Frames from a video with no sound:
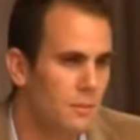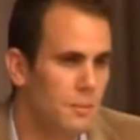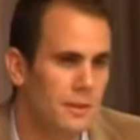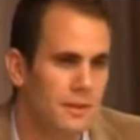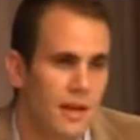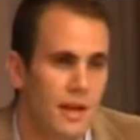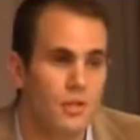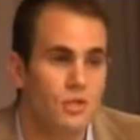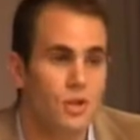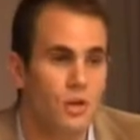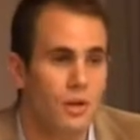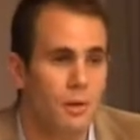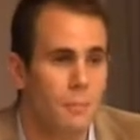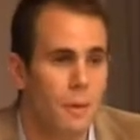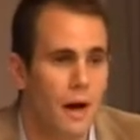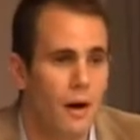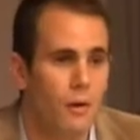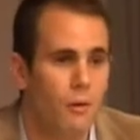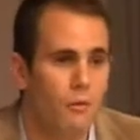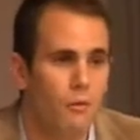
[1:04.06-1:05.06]
potentially
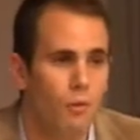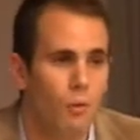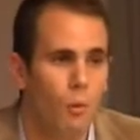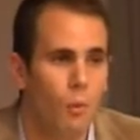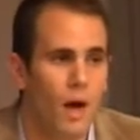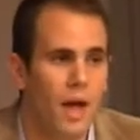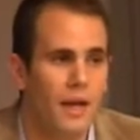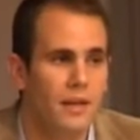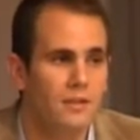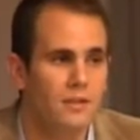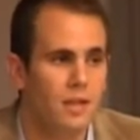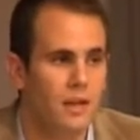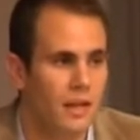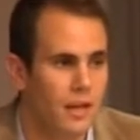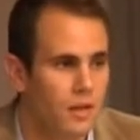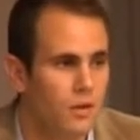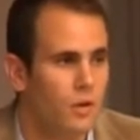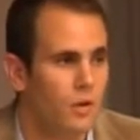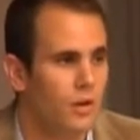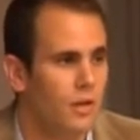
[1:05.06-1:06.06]
powerful way to
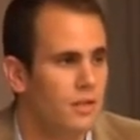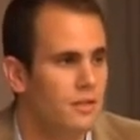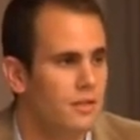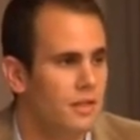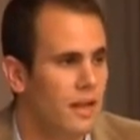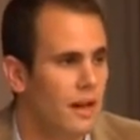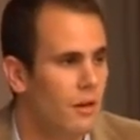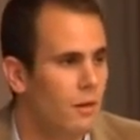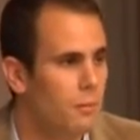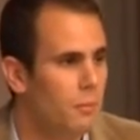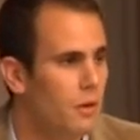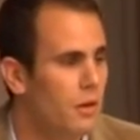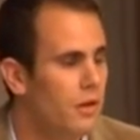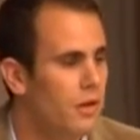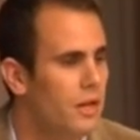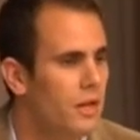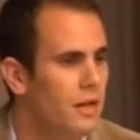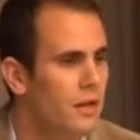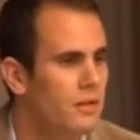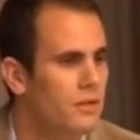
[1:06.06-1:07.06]
increase
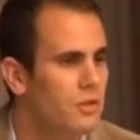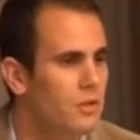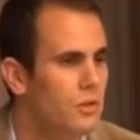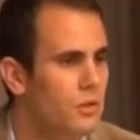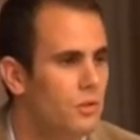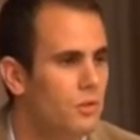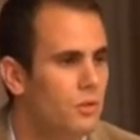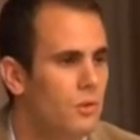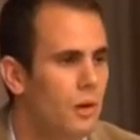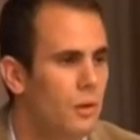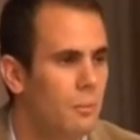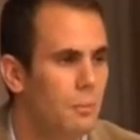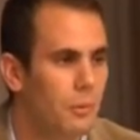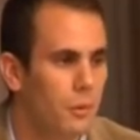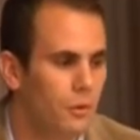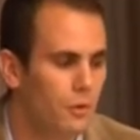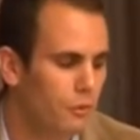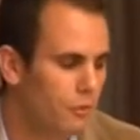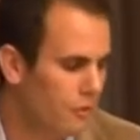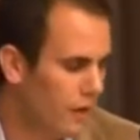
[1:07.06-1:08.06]
accountability and to
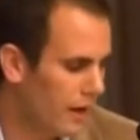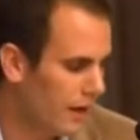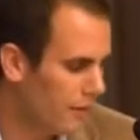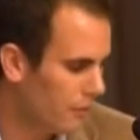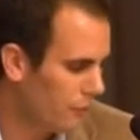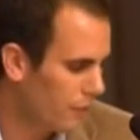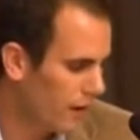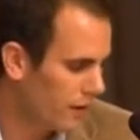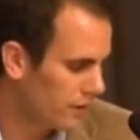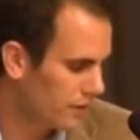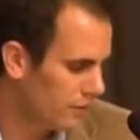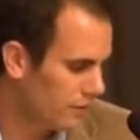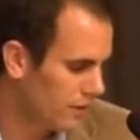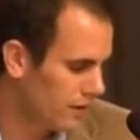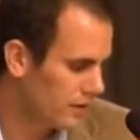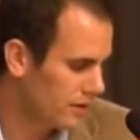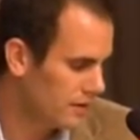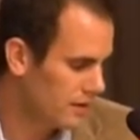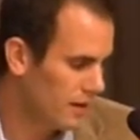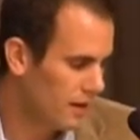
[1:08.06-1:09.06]
improve aid
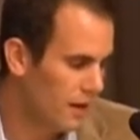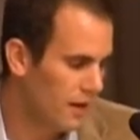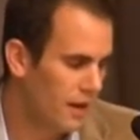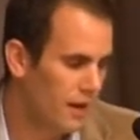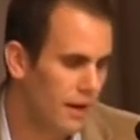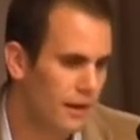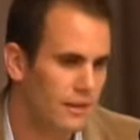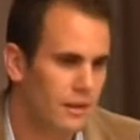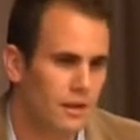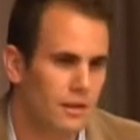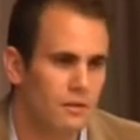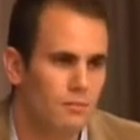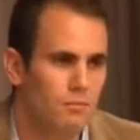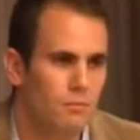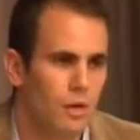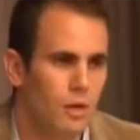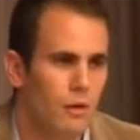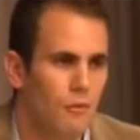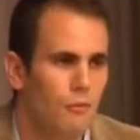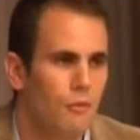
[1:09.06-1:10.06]
effectiveness. I
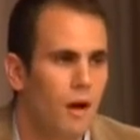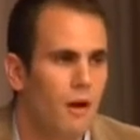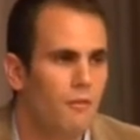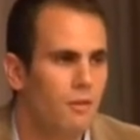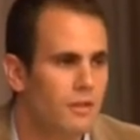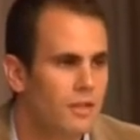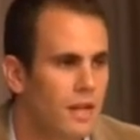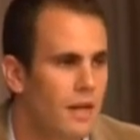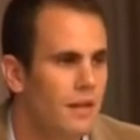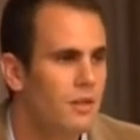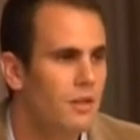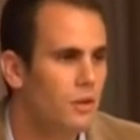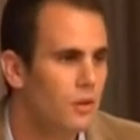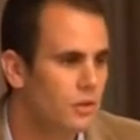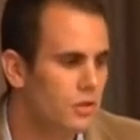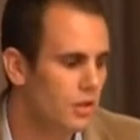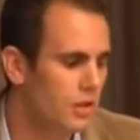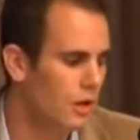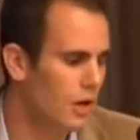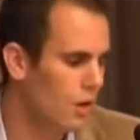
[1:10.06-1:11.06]
think 5 or 10
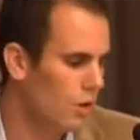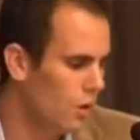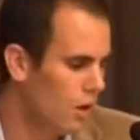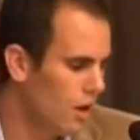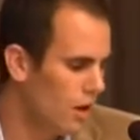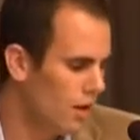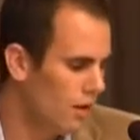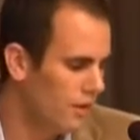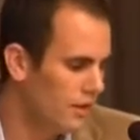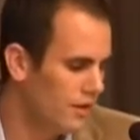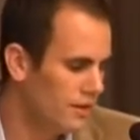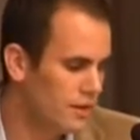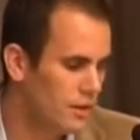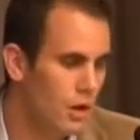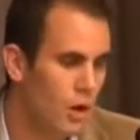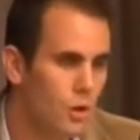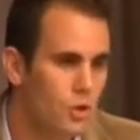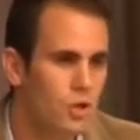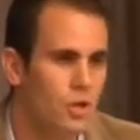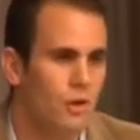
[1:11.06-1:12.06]
years ago, this
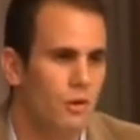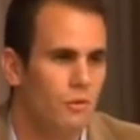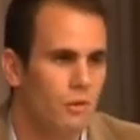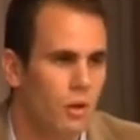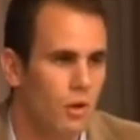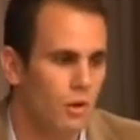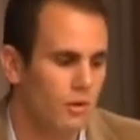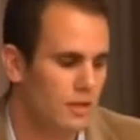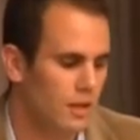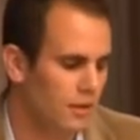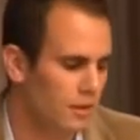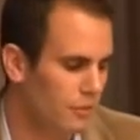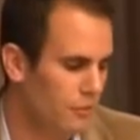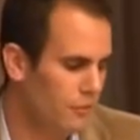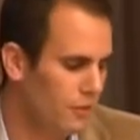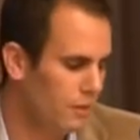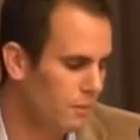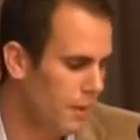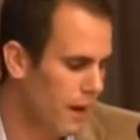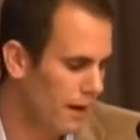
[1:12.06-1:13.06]
notion of closing the
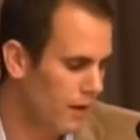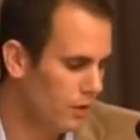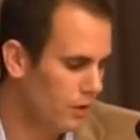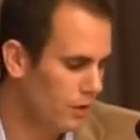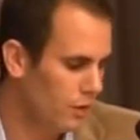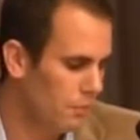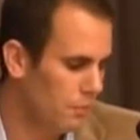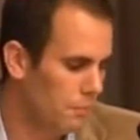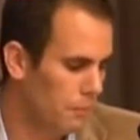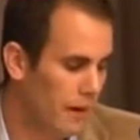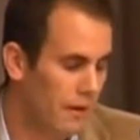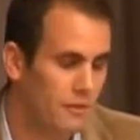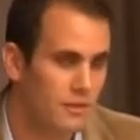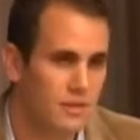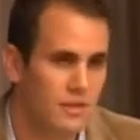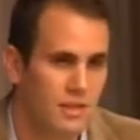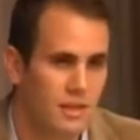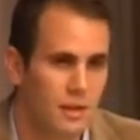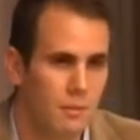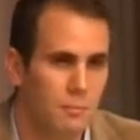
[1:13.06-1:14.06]
feedback loop might have
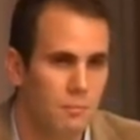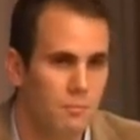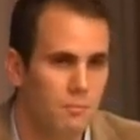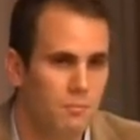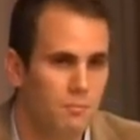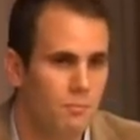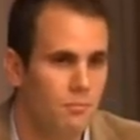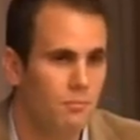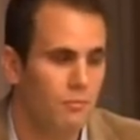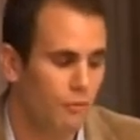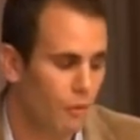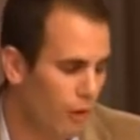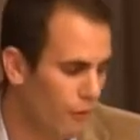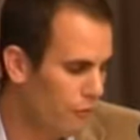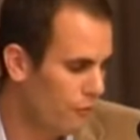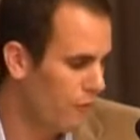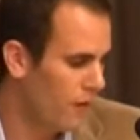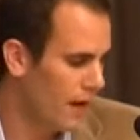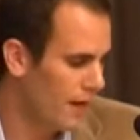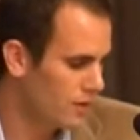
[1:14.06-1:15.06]
seemed
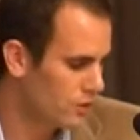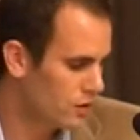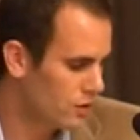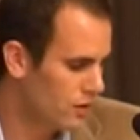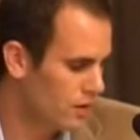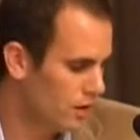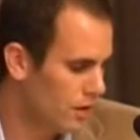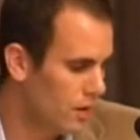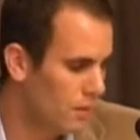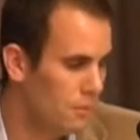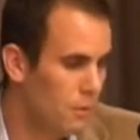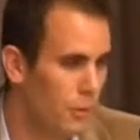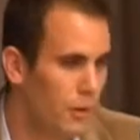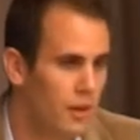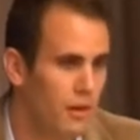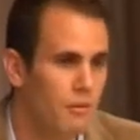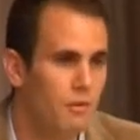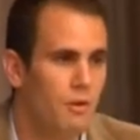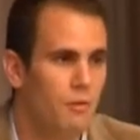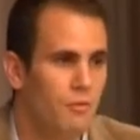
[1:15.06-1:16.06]
far-fetched, but we
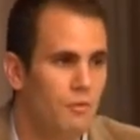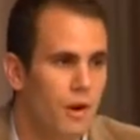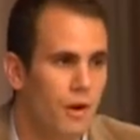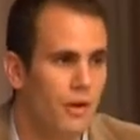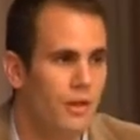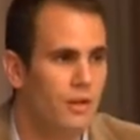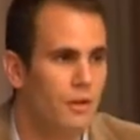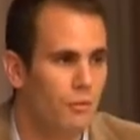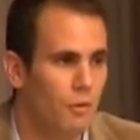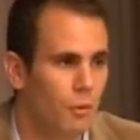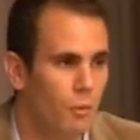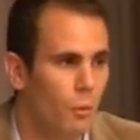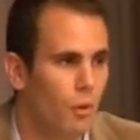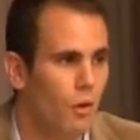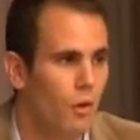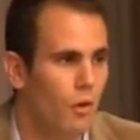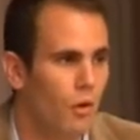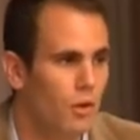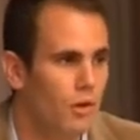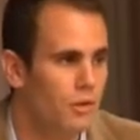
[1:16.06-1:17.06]
live in a very different
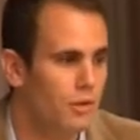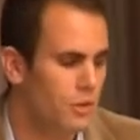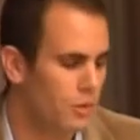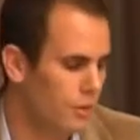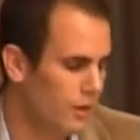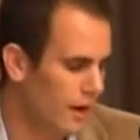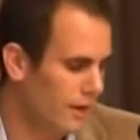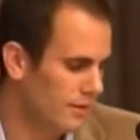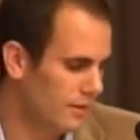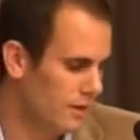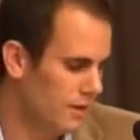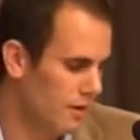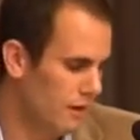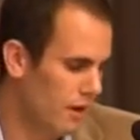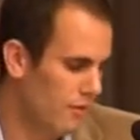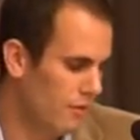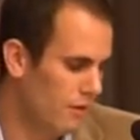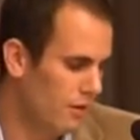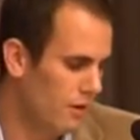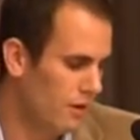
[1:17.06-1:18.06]
world in
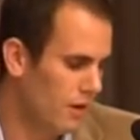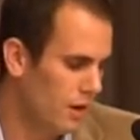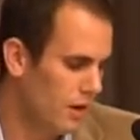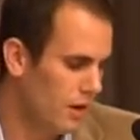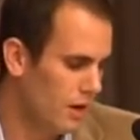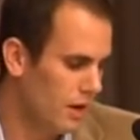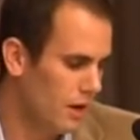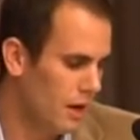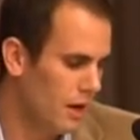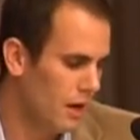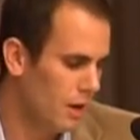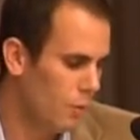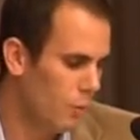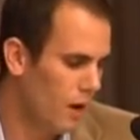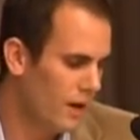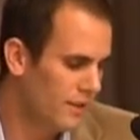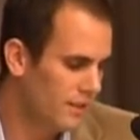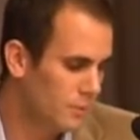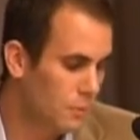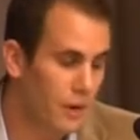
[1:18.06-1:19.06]
2011.
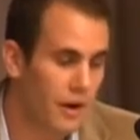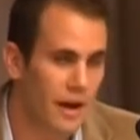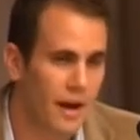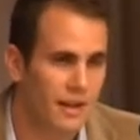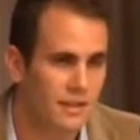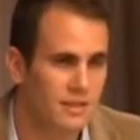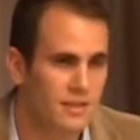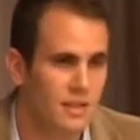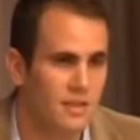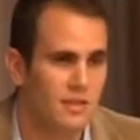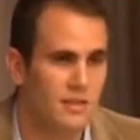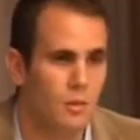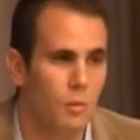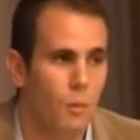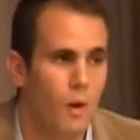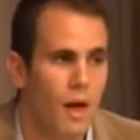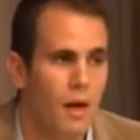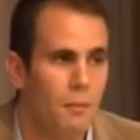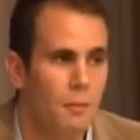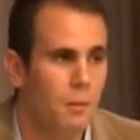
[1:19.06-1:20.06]
Widespread access to
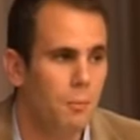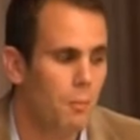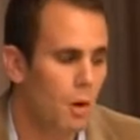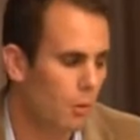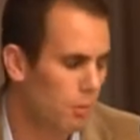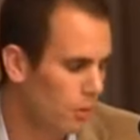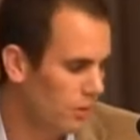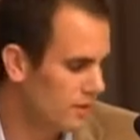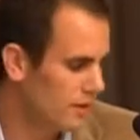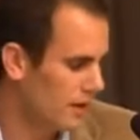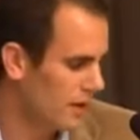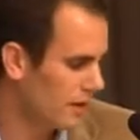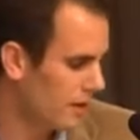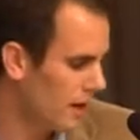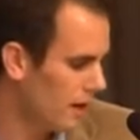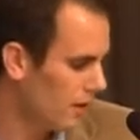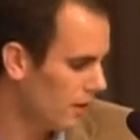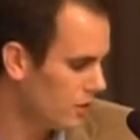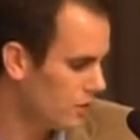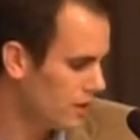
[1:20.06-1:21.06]
web and mobile
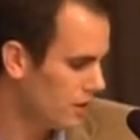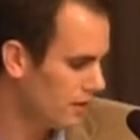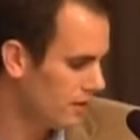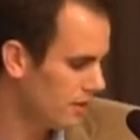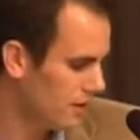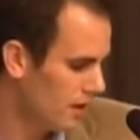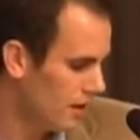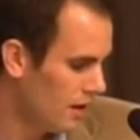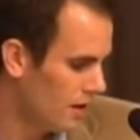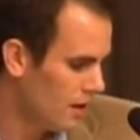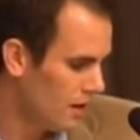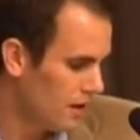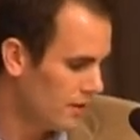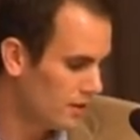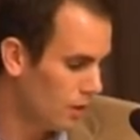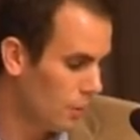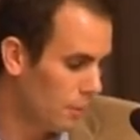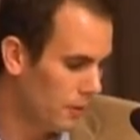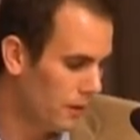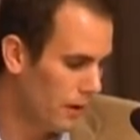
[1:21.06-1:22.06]
technologies
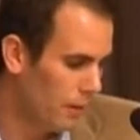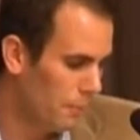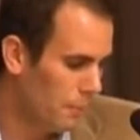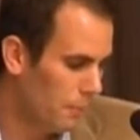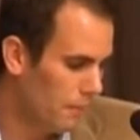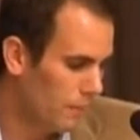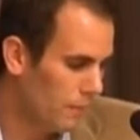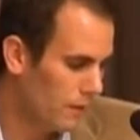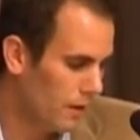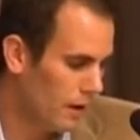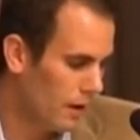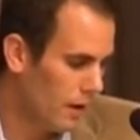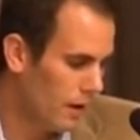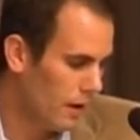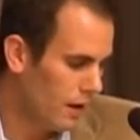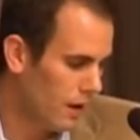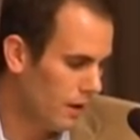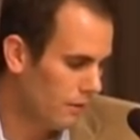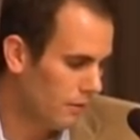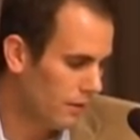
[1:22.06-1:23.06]
has opened up
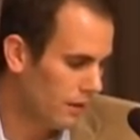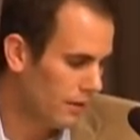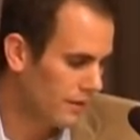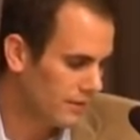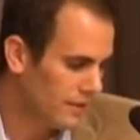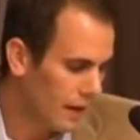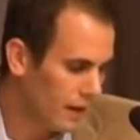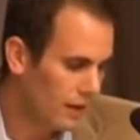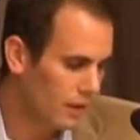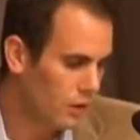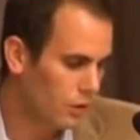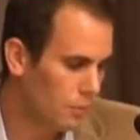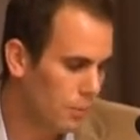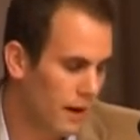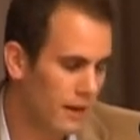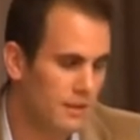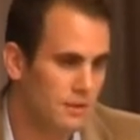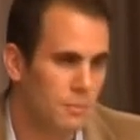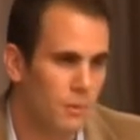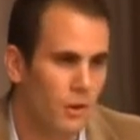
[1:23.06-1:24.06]
exciting new
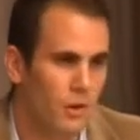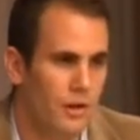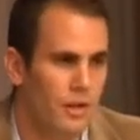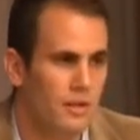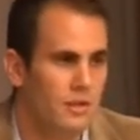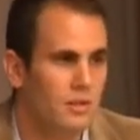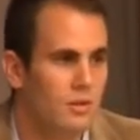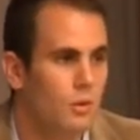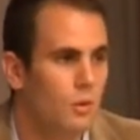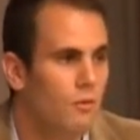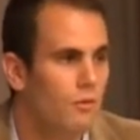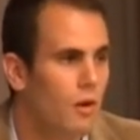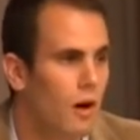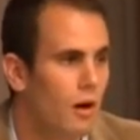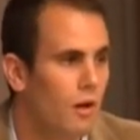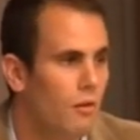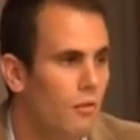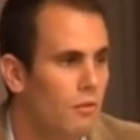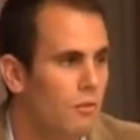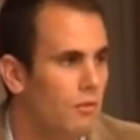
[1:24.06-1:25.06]
possibilities to
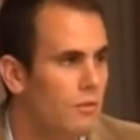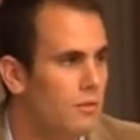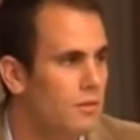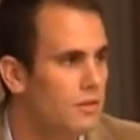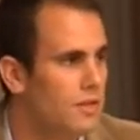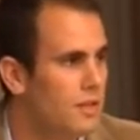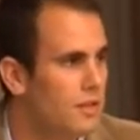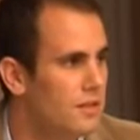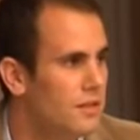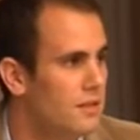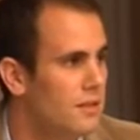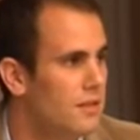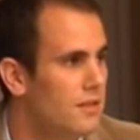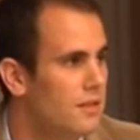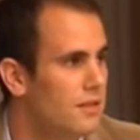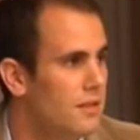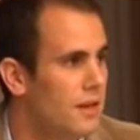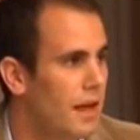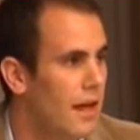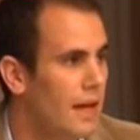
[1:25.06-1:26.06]
involve
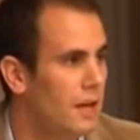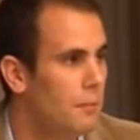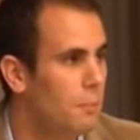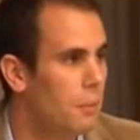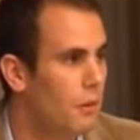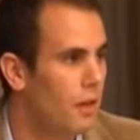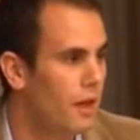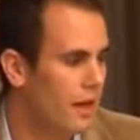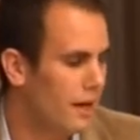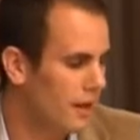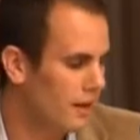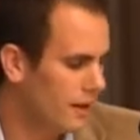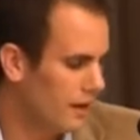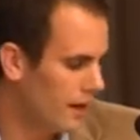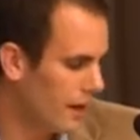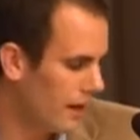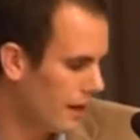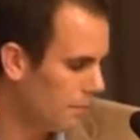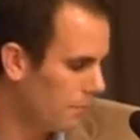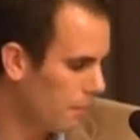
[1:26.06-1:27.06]
citizens in aid planning
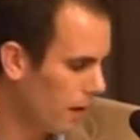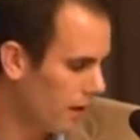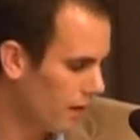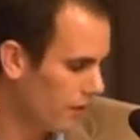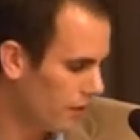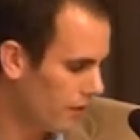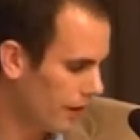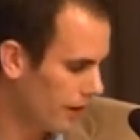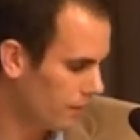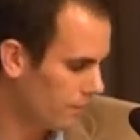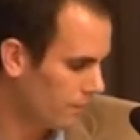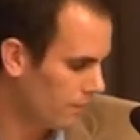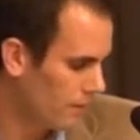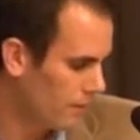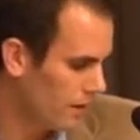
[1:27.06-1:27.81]
and aid monitoring.